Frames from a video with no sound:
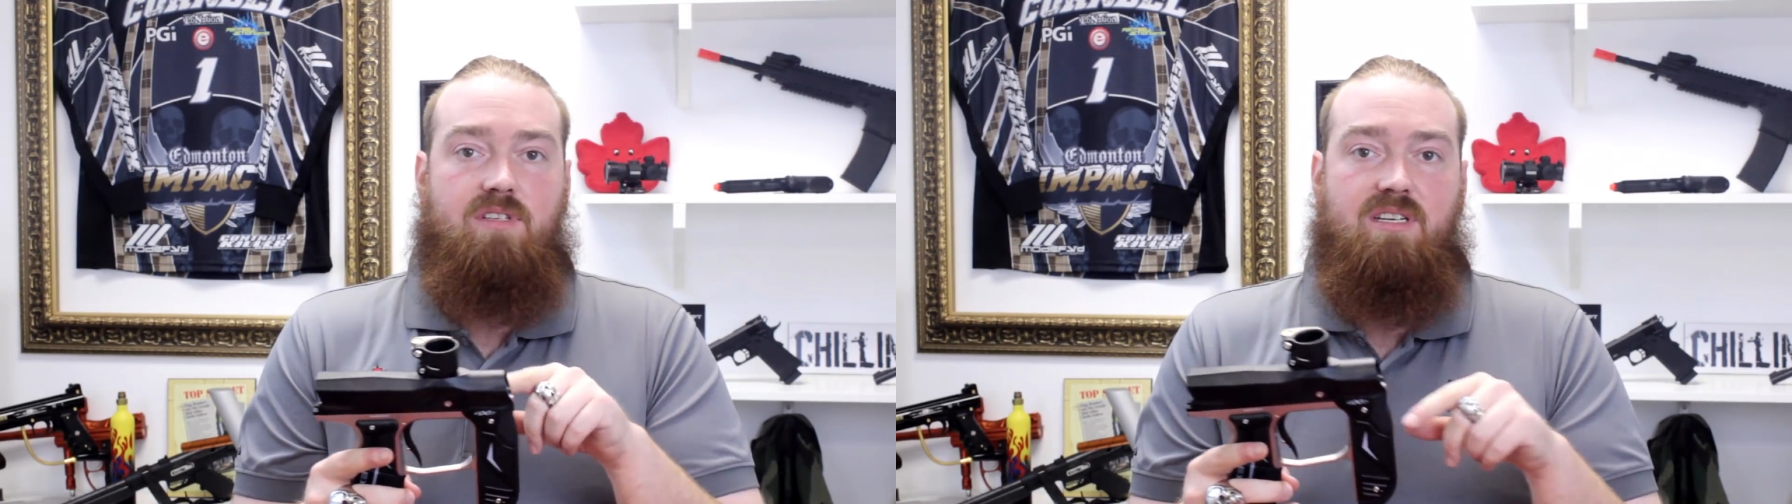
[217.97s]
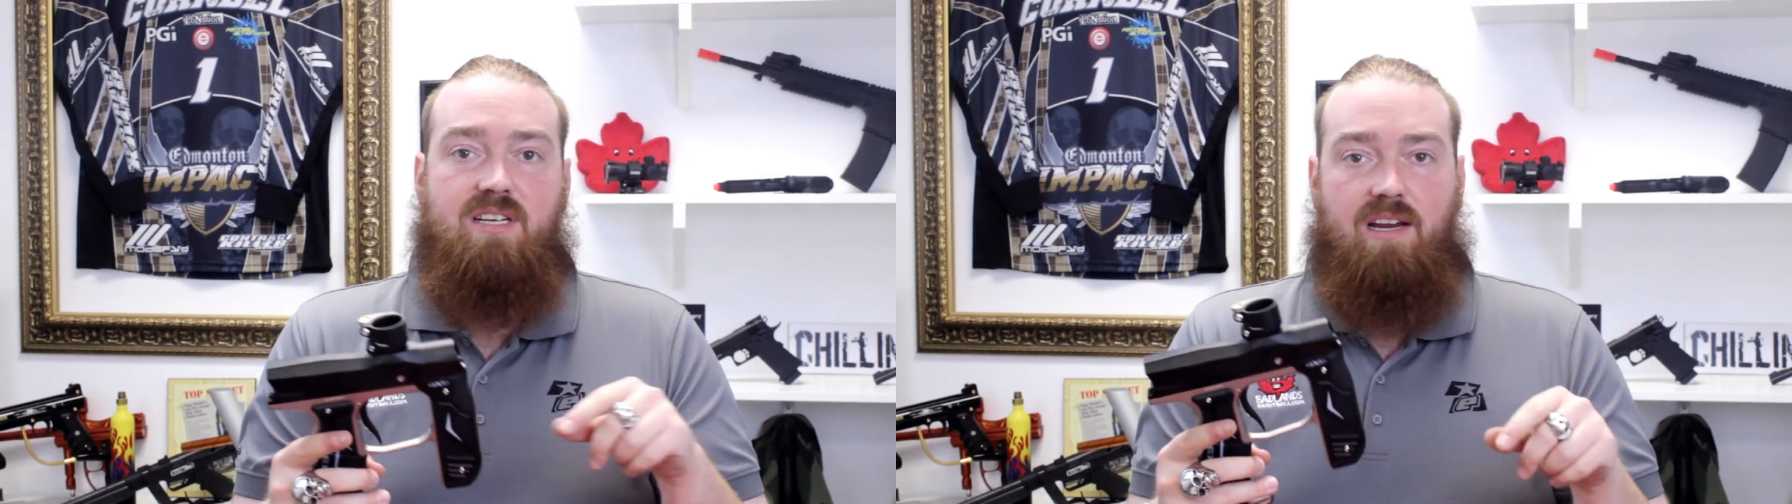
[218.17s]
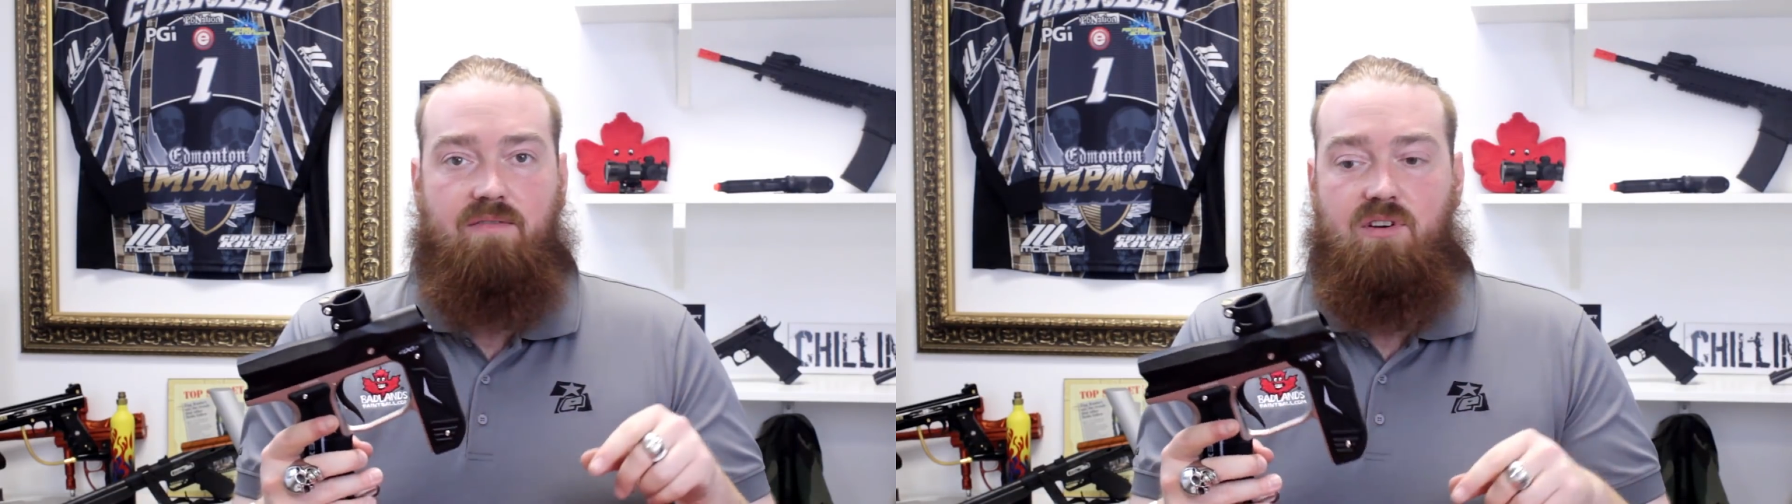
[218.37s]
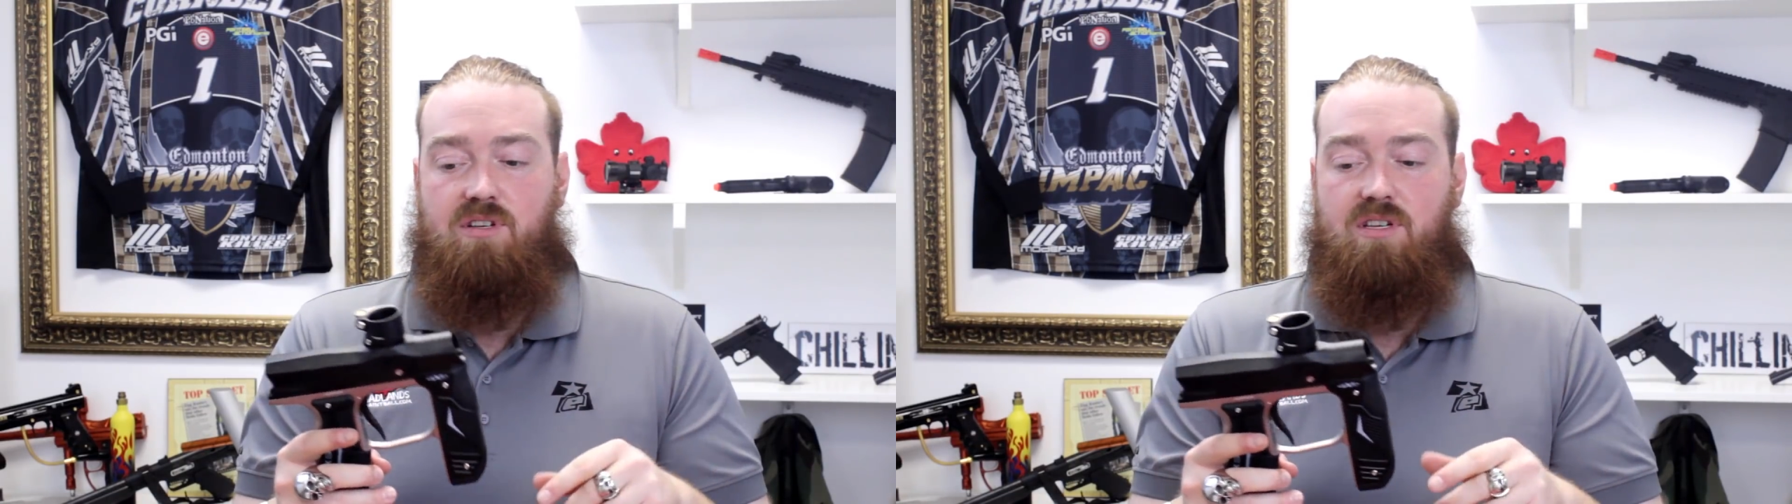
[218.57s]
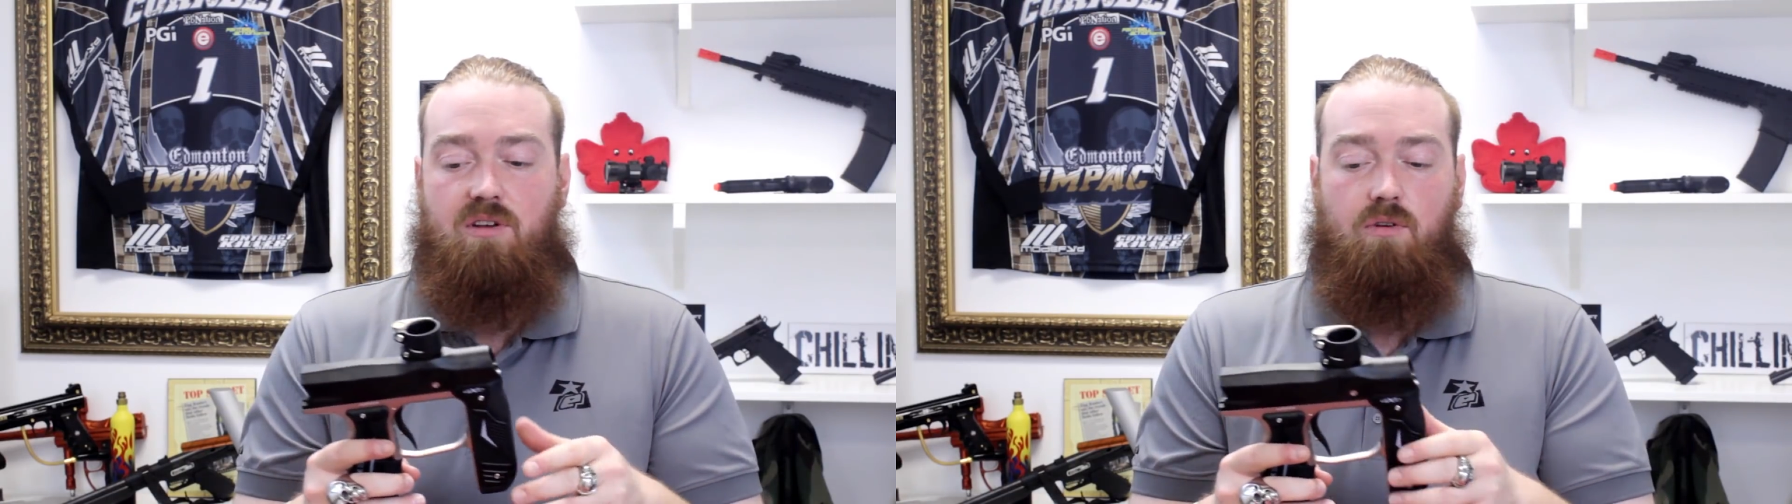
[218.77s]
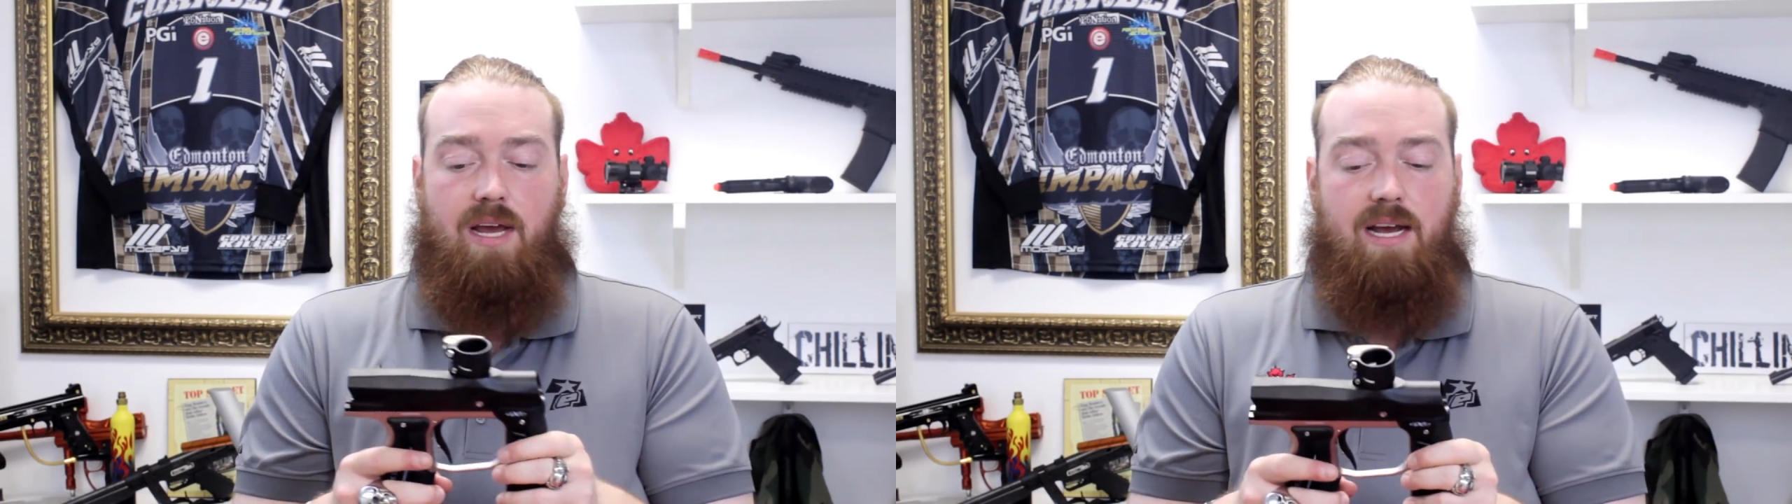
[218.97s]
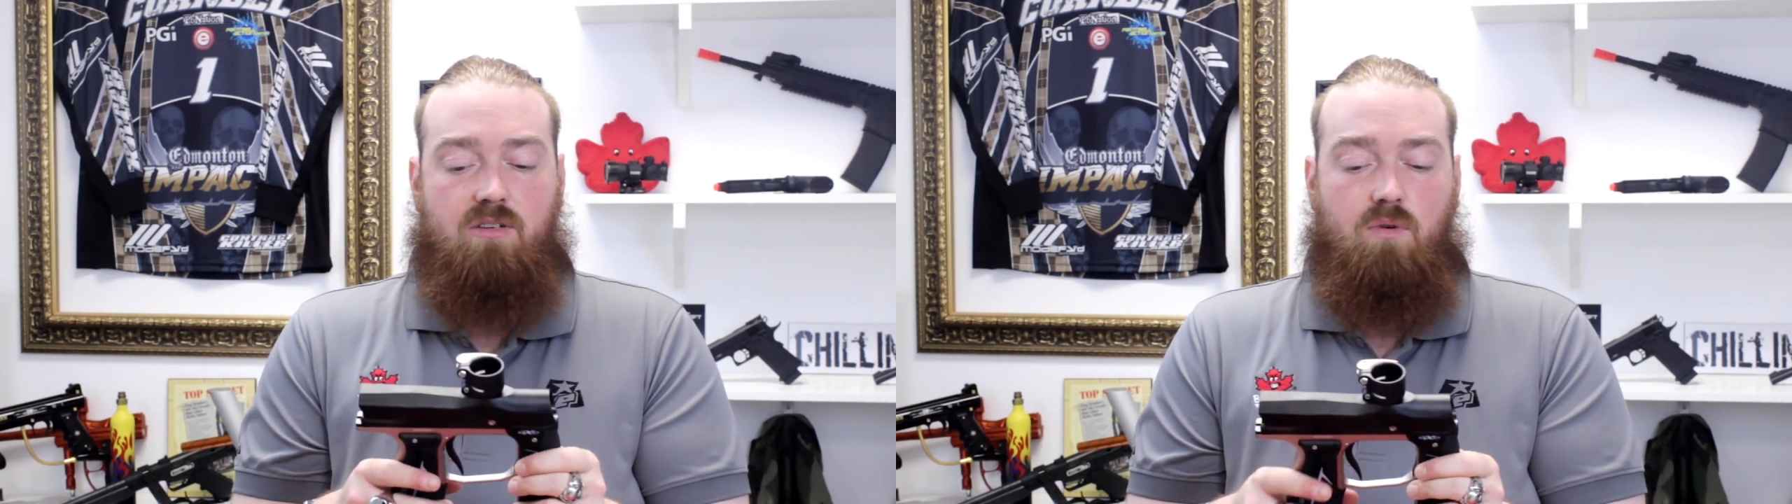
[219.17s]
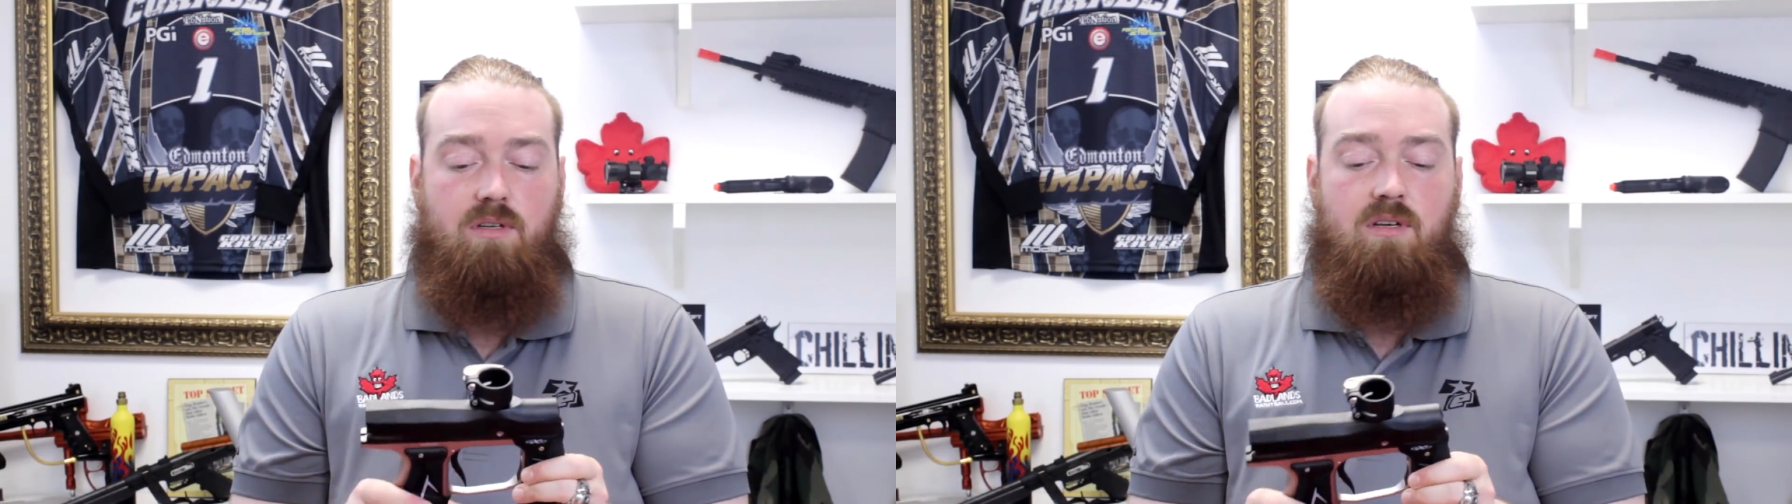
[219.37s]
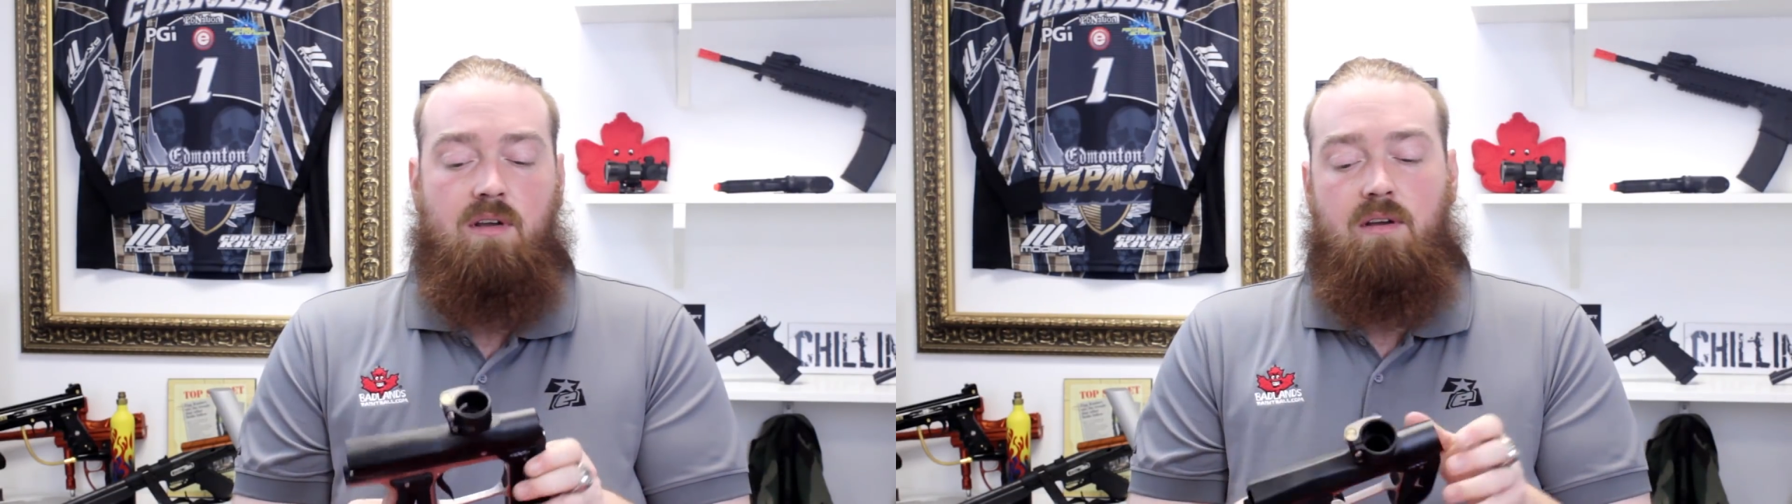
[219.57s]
detent versus the old Axe ones.